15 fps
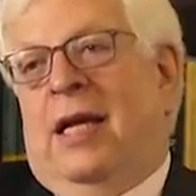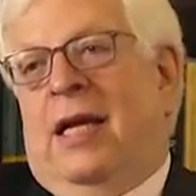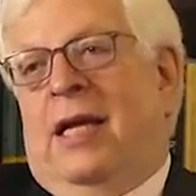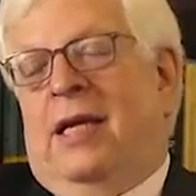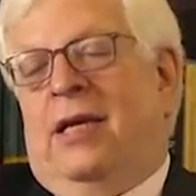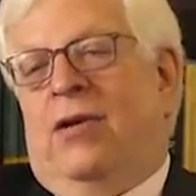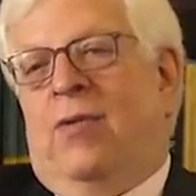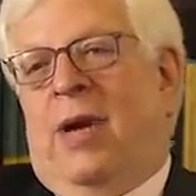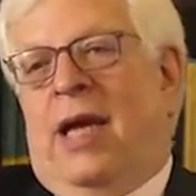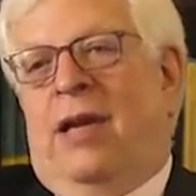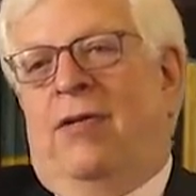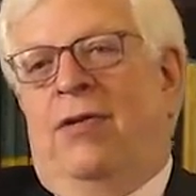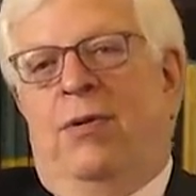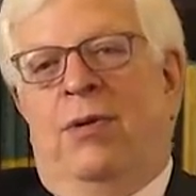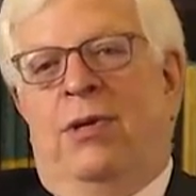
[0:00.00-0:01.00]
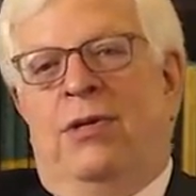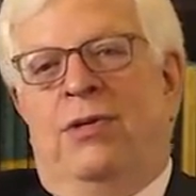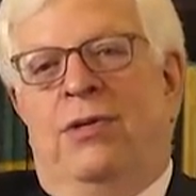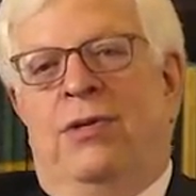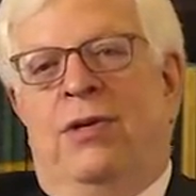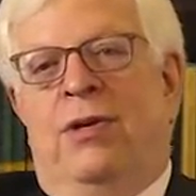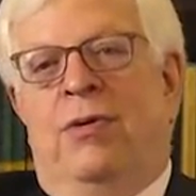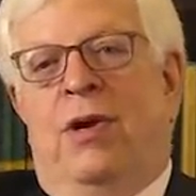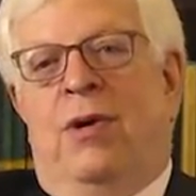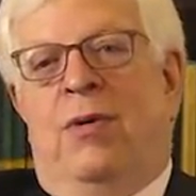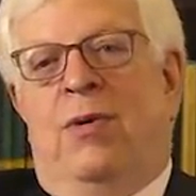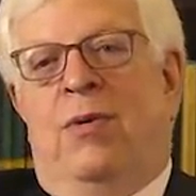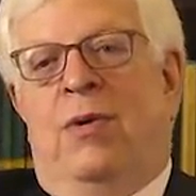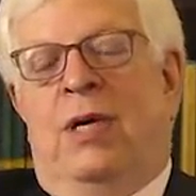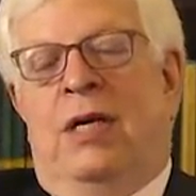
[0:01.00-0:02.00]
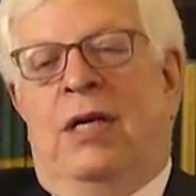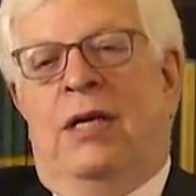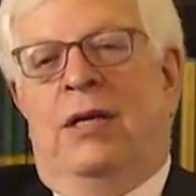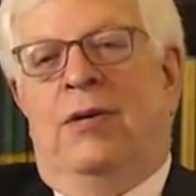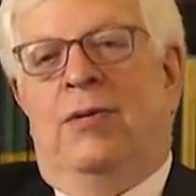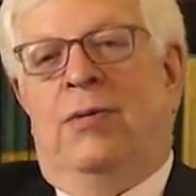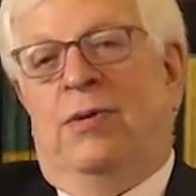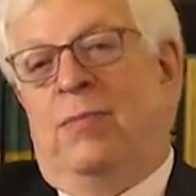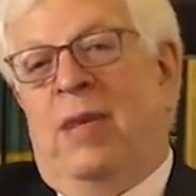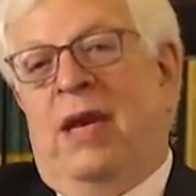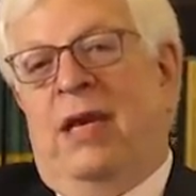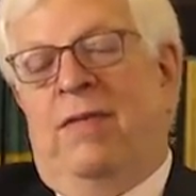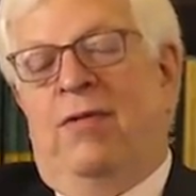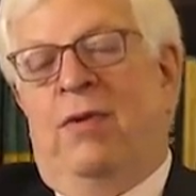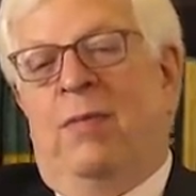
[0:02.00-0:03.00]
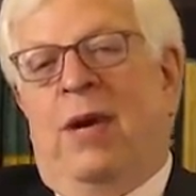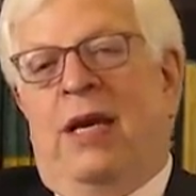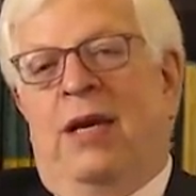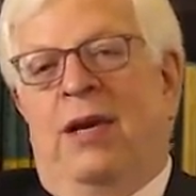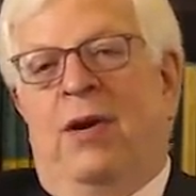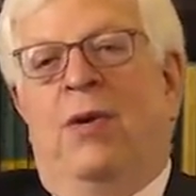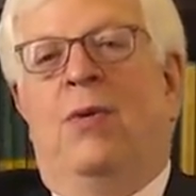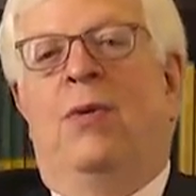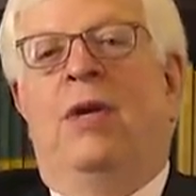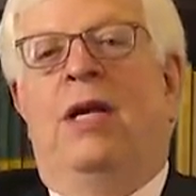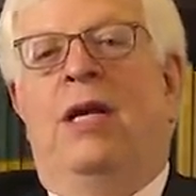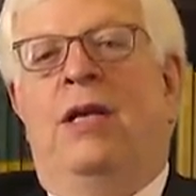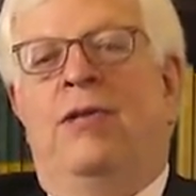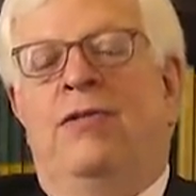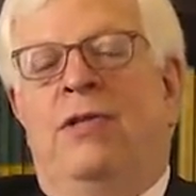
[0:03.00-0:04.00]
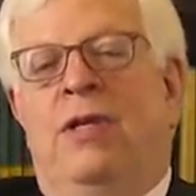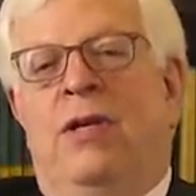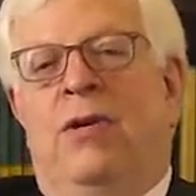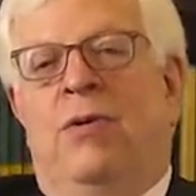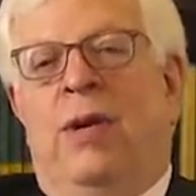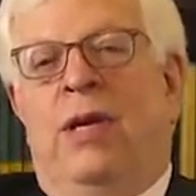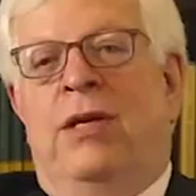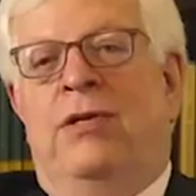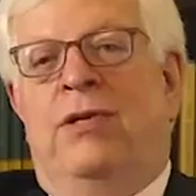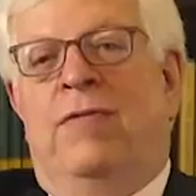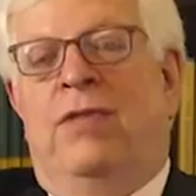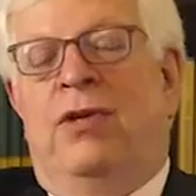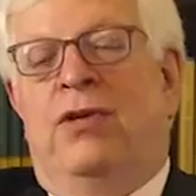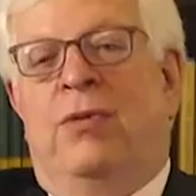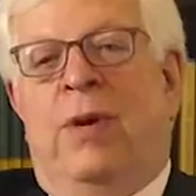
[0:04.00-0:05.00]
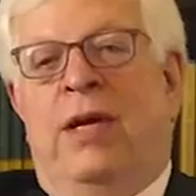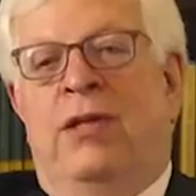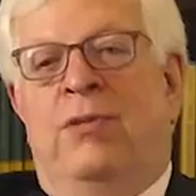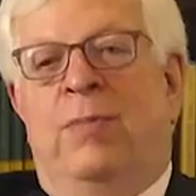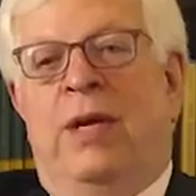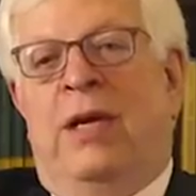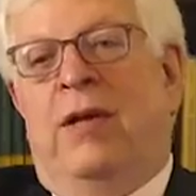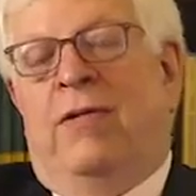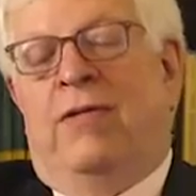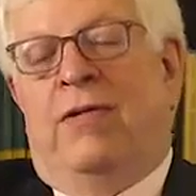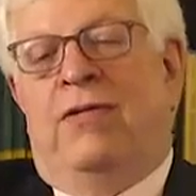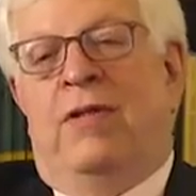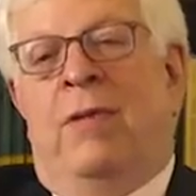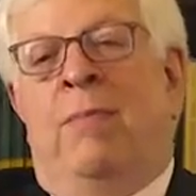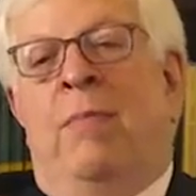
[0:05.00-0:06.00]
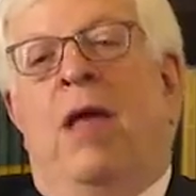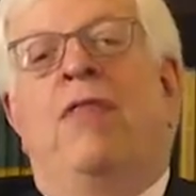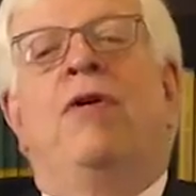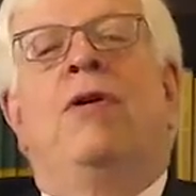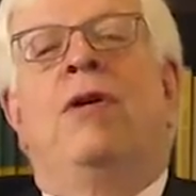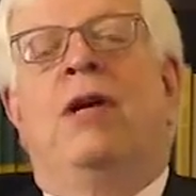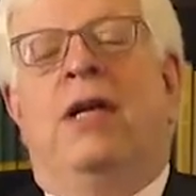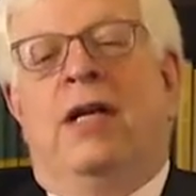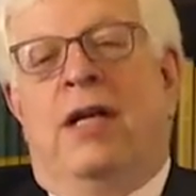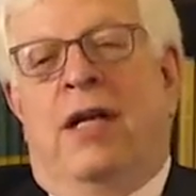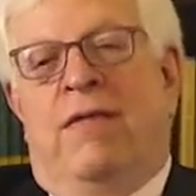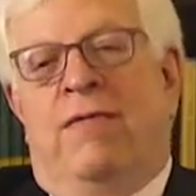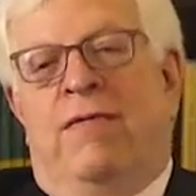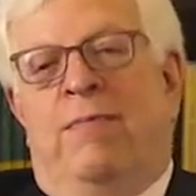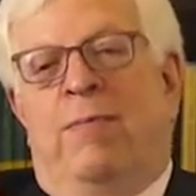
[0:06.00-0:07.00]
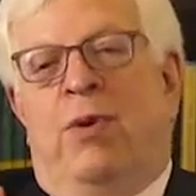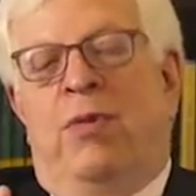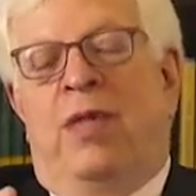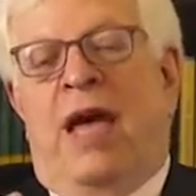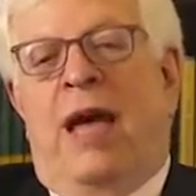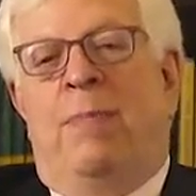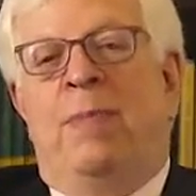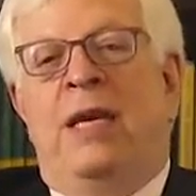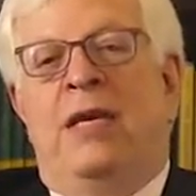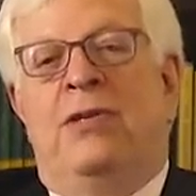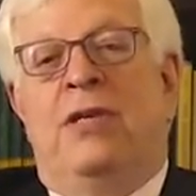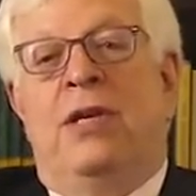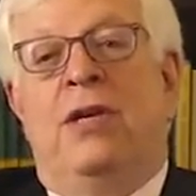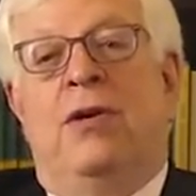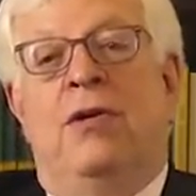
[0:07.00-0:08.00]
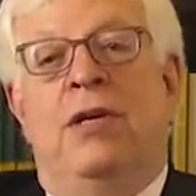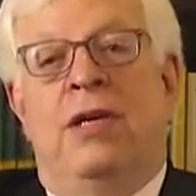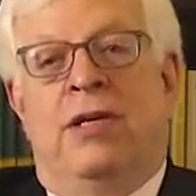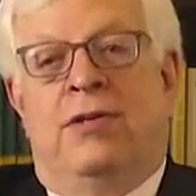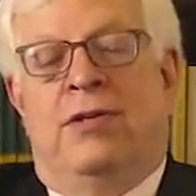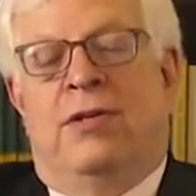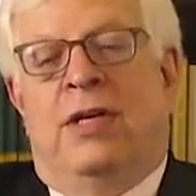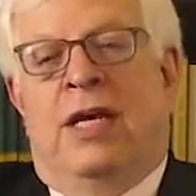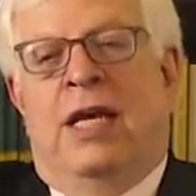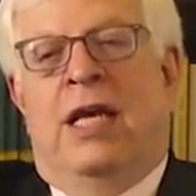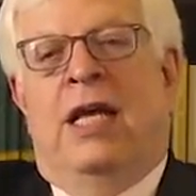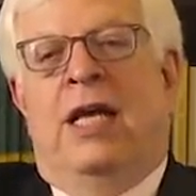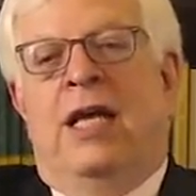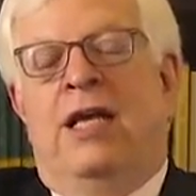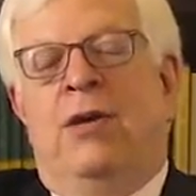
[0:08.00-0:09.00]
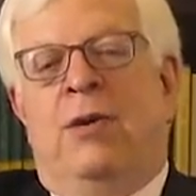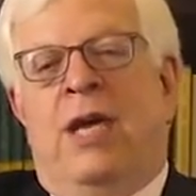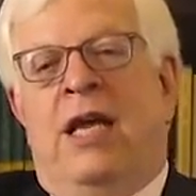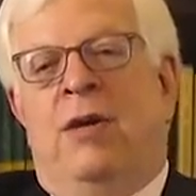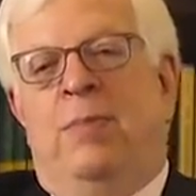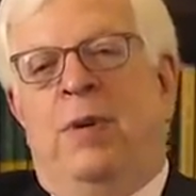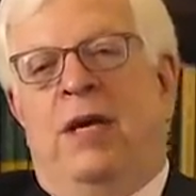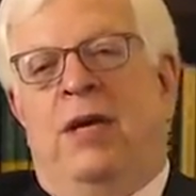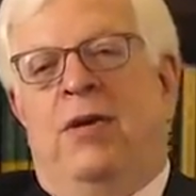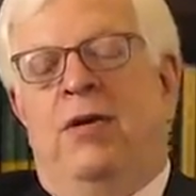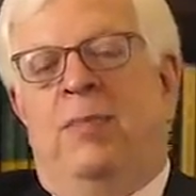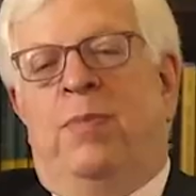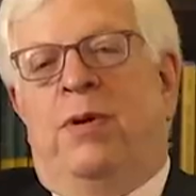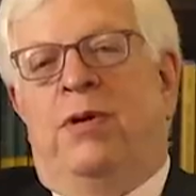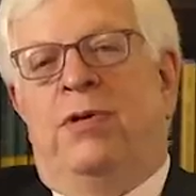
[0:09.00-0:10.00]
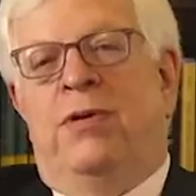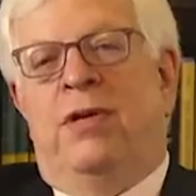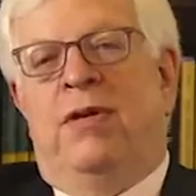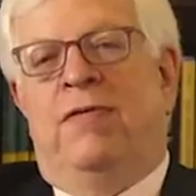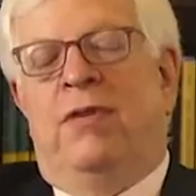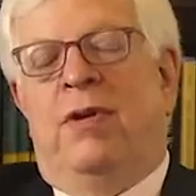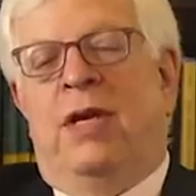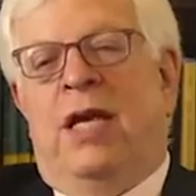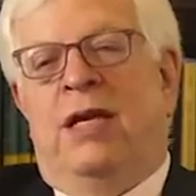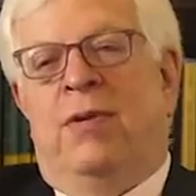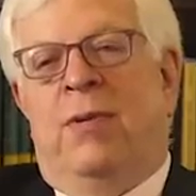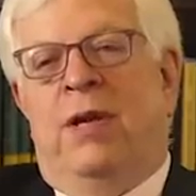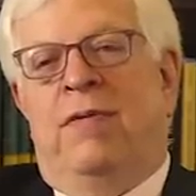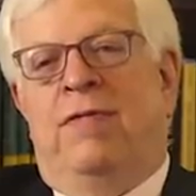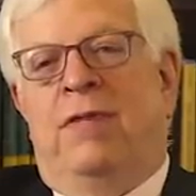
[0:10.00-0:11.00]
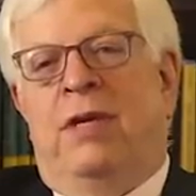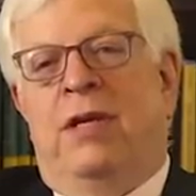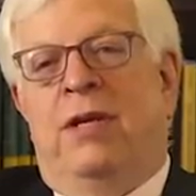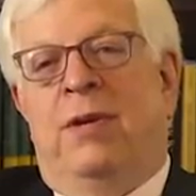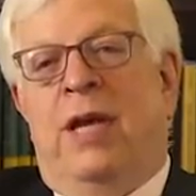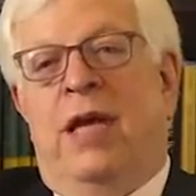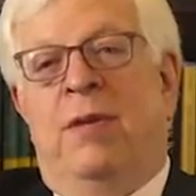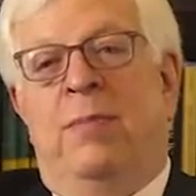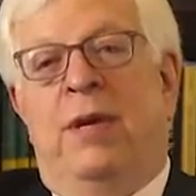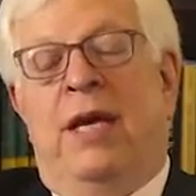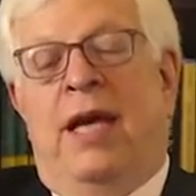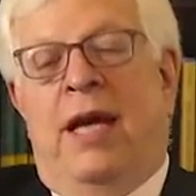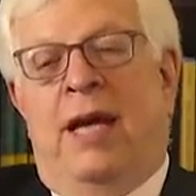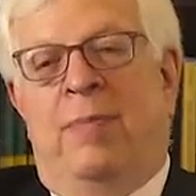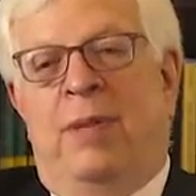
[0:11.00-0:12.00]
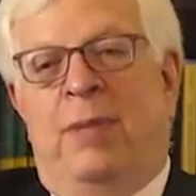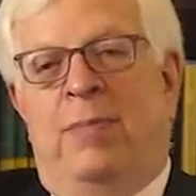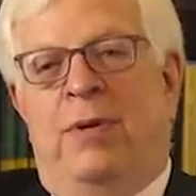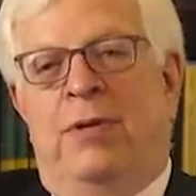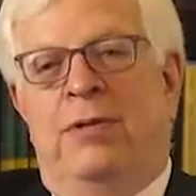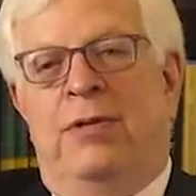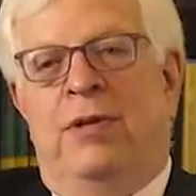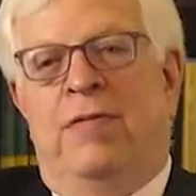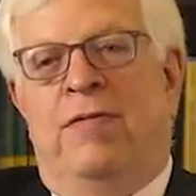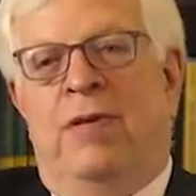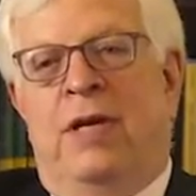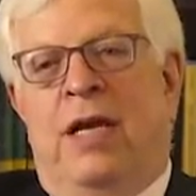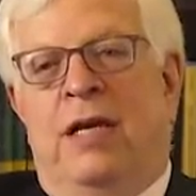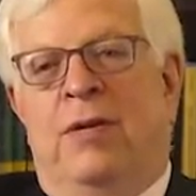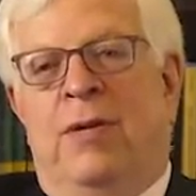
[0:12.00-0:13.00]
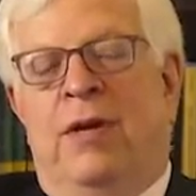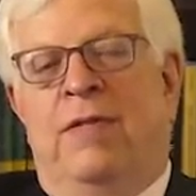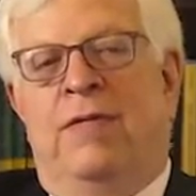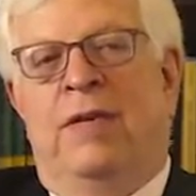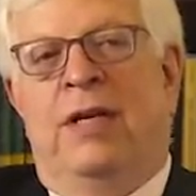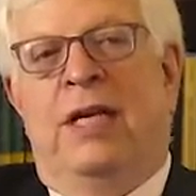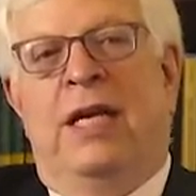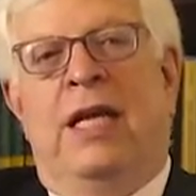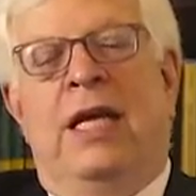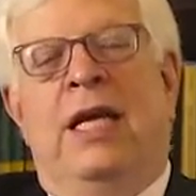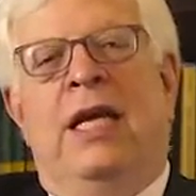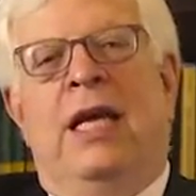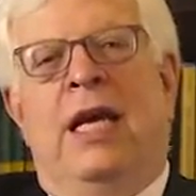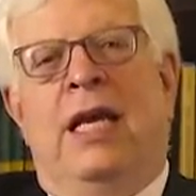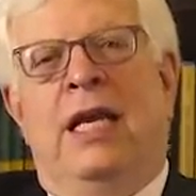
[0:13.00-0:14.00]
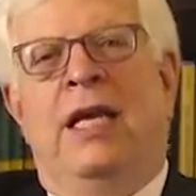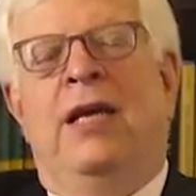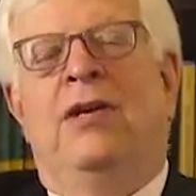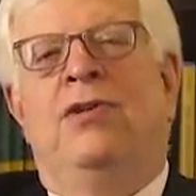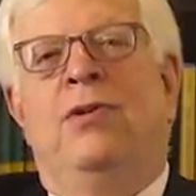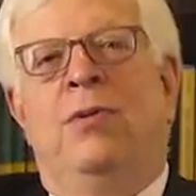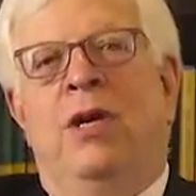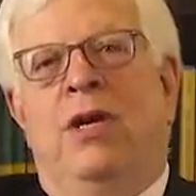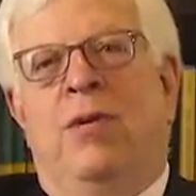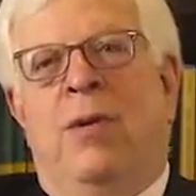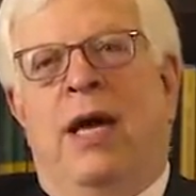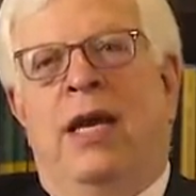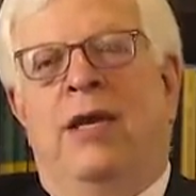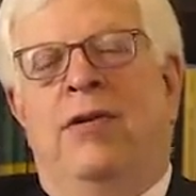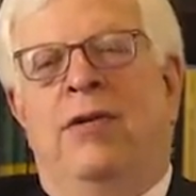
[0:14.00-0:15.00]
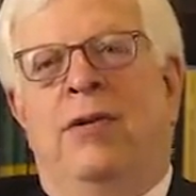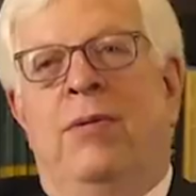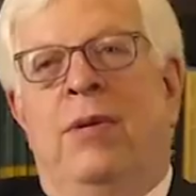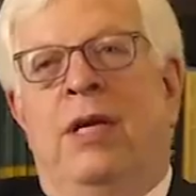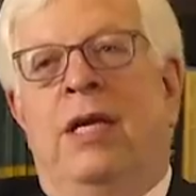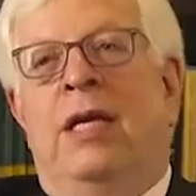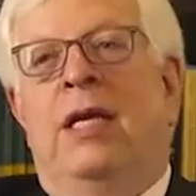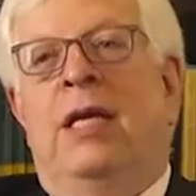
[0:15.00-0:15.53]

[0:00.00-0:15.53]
And gratitude, as you know, as many of you might know, is the greatest of the traits because it's the mother of both happiness and goodness. You can't be a good person if you're not grateful, and you can't be a happy person if you're not grateful. And he exuded gratitude.